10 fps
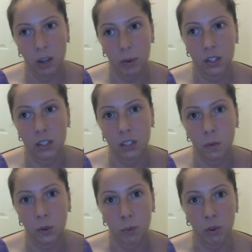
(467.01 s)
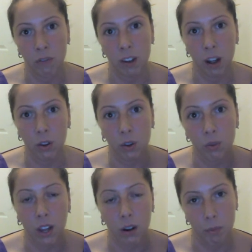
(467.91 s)
that person's going to feel more
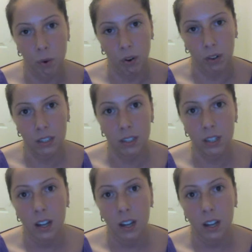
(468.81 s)
valued and important.